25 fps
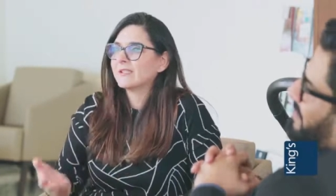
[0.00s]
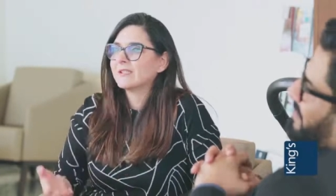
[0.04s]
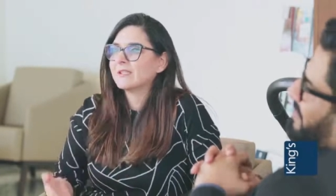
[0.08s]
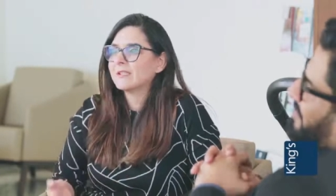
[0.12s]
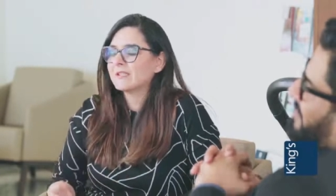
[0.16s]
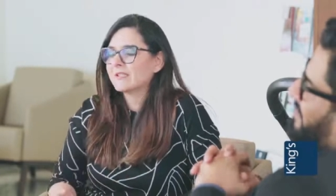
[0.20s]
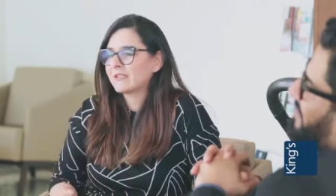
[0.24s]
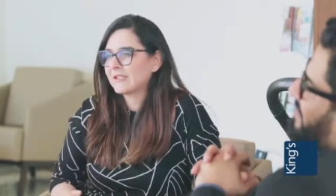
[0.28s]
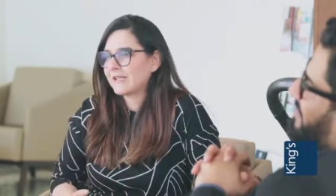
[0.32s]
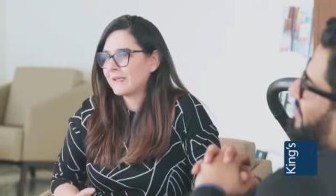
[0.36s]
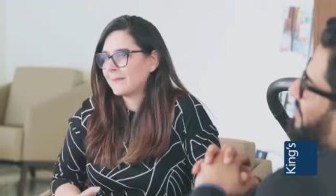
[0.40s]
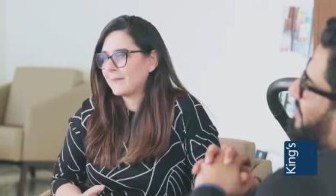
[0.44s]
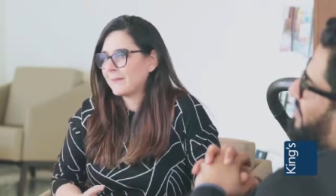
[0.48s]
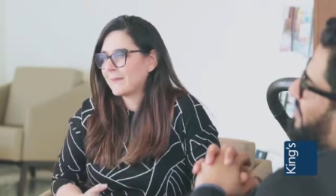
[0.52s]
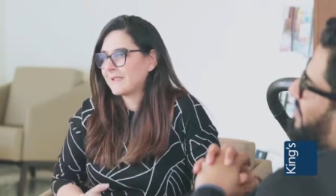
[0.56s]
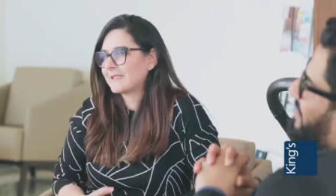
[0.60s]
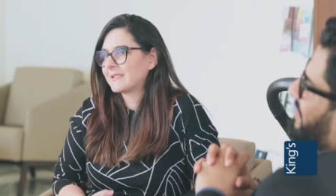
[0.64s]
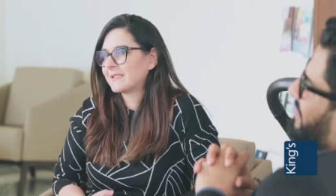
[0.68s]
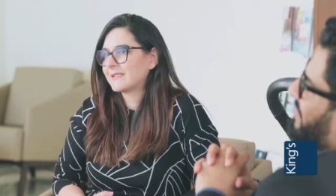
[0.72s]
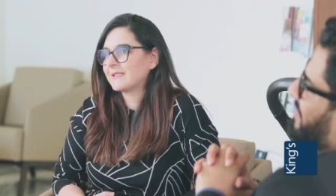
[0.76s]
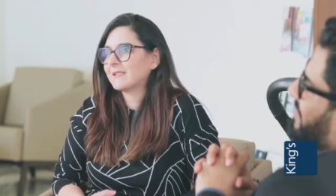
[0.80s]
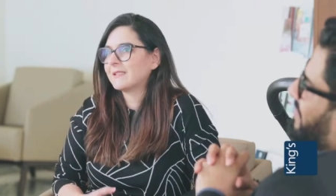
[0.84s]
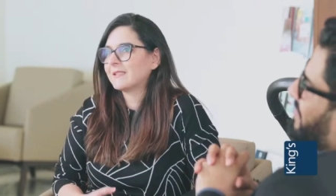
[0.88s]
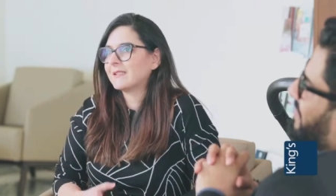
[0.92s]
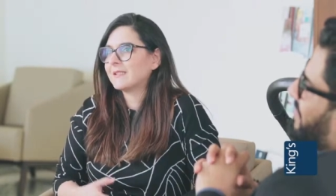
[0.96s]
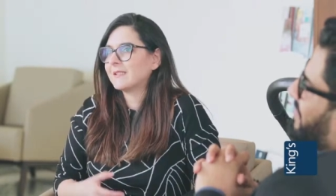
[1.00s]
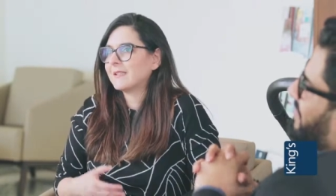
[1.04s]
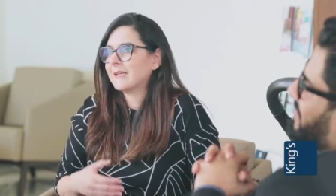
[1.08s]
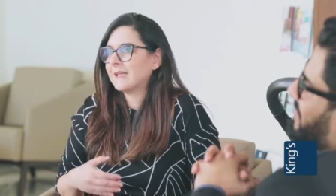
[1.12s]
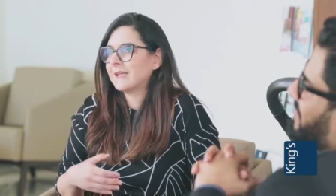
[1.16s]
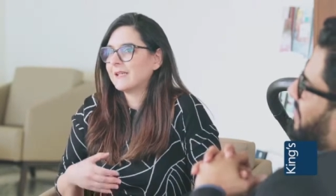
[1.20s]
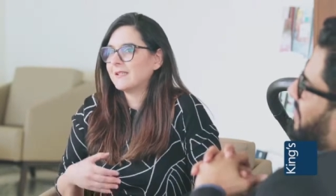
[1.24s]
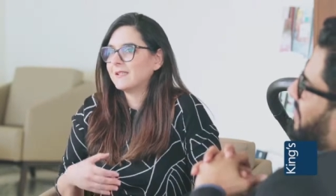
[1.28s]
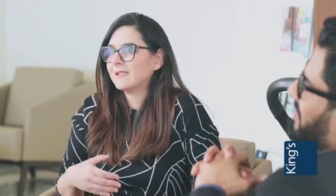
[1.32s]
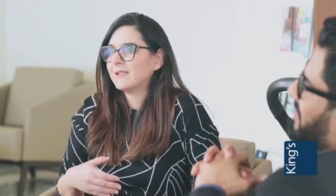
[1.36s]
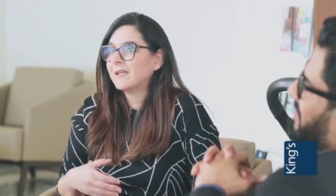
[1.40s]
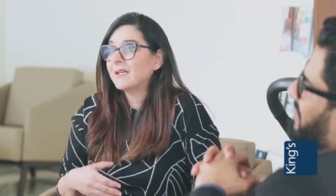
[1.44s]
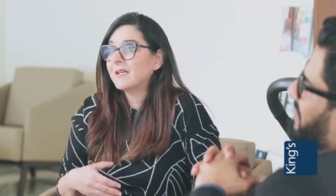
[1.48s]
third trimester
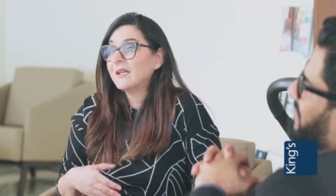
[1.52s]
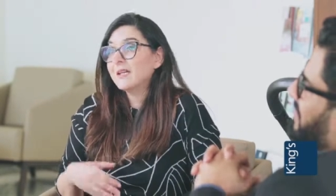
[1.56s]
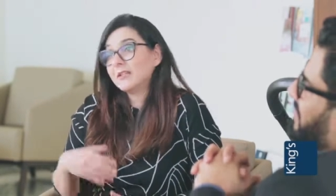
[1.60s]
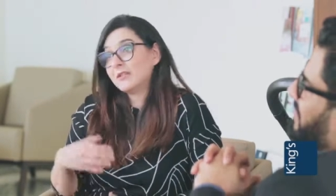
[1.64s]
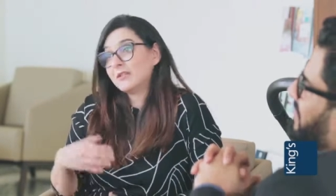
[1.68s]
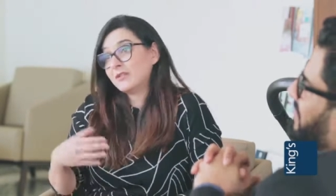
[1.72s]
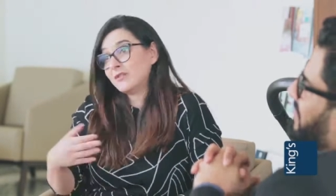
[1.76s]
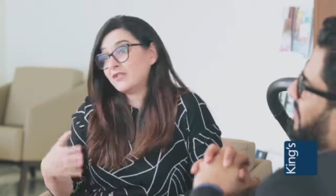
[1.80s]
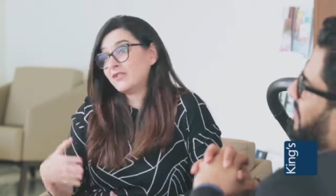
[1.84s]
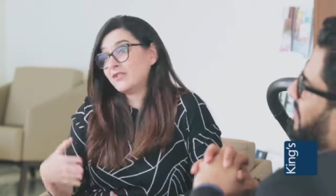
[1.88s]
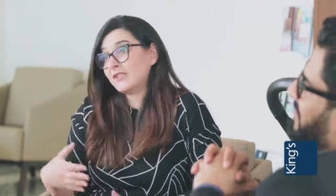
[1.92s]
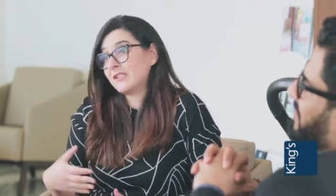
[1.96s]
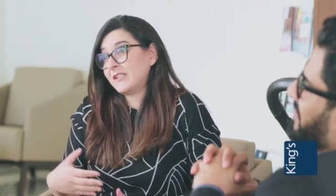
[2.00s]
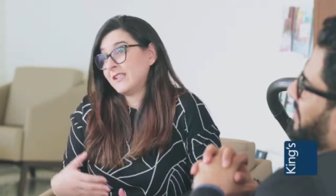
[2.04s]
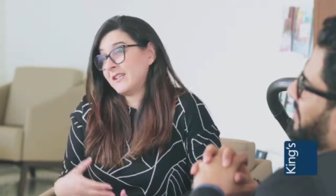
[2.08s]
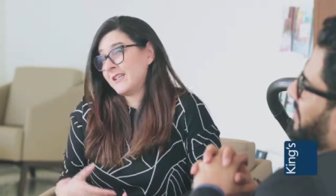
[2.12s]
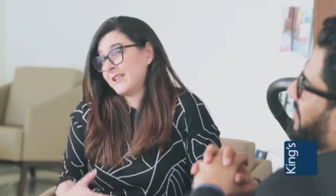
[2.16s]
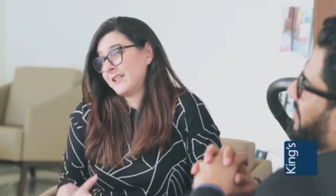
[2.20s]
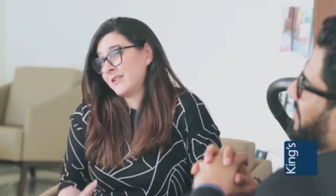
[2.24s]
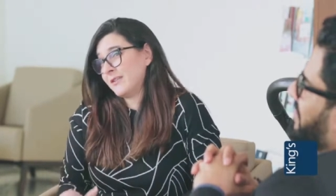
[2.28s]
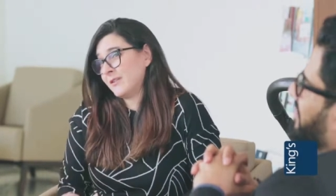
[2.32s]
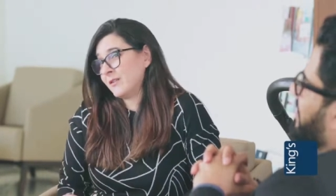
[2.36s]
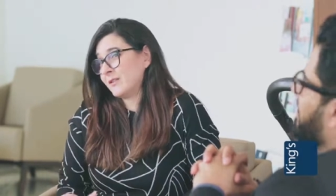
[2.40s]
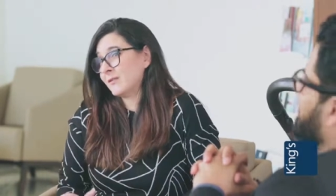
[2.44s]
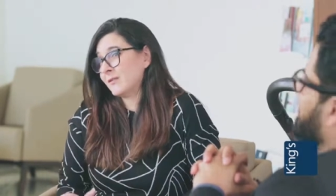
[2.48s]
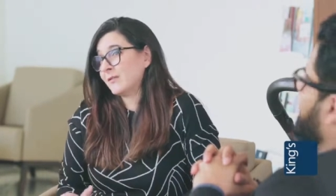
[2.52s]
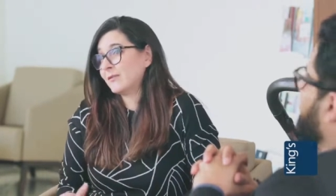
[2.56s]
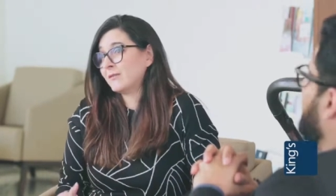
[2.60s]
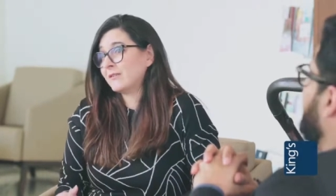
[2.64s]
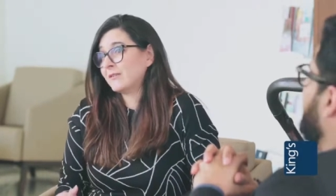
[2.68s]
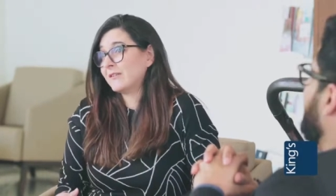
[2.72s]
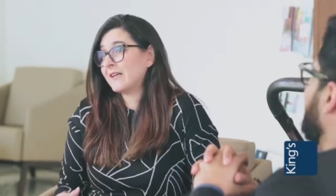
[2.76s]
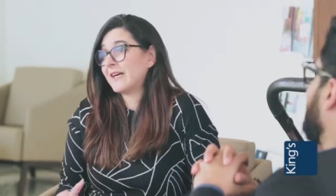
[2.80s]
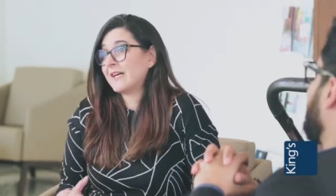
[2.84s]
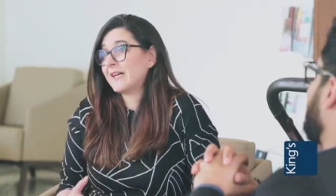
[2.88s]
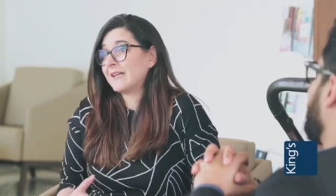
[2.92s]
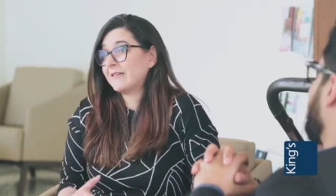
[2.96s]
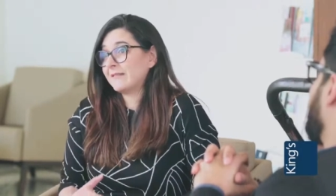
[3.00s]
and usually i
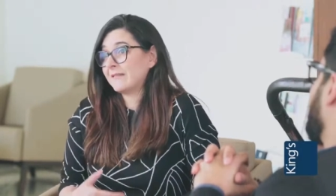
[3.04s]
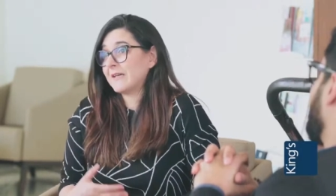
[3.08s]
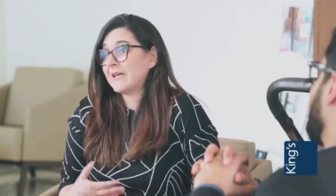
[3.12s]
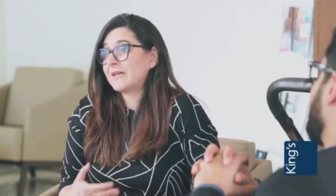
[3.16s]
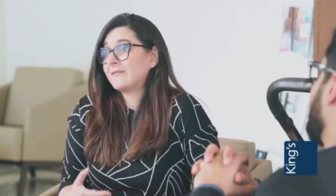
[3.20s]
know I,